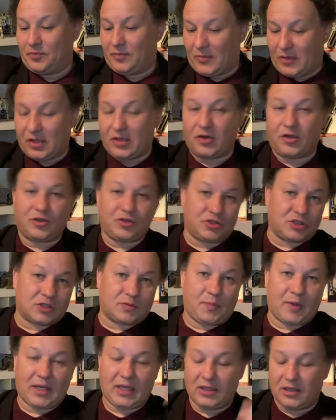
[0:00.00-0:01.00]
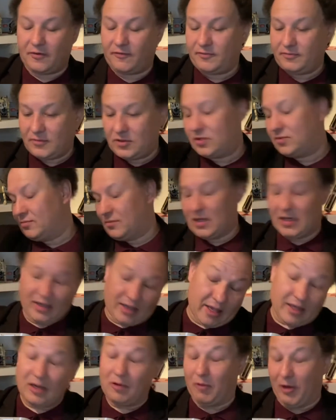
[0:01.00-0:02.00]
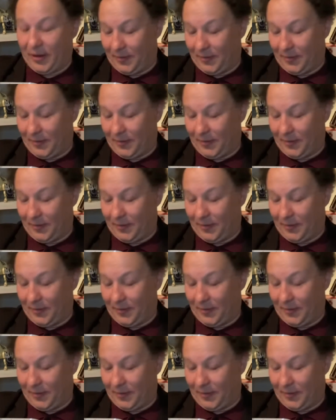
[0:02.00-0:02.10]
you're just picking anyway.